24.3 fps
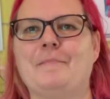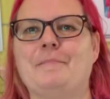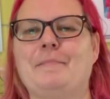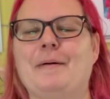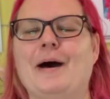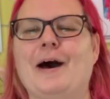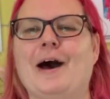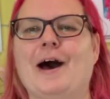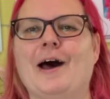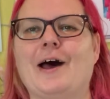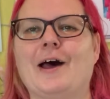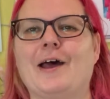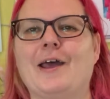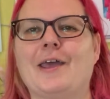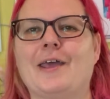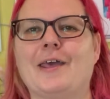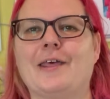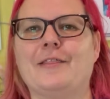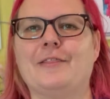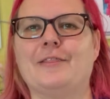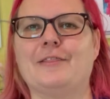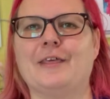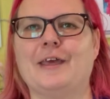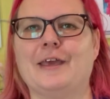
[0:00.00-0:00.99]
but
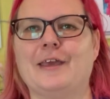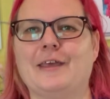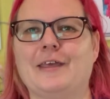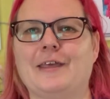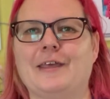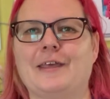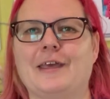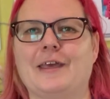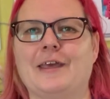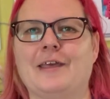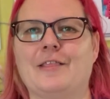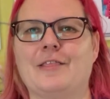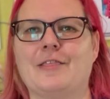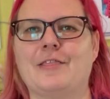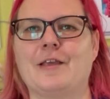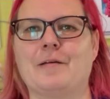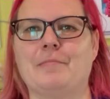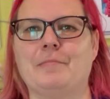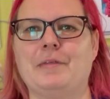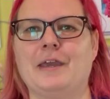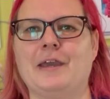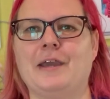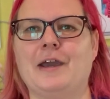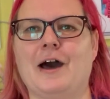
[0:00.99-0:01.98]
I think it's
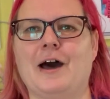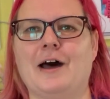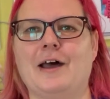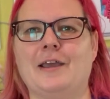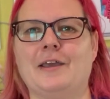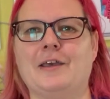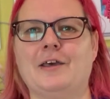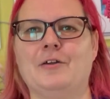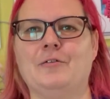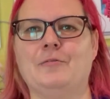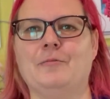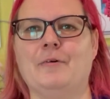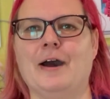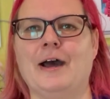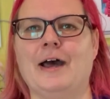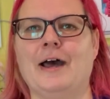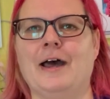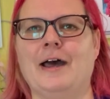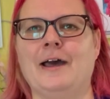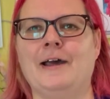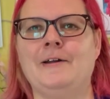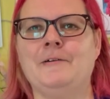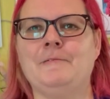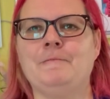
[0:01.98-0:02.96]
something I can
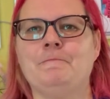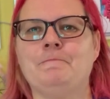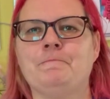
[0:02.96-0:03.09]
wear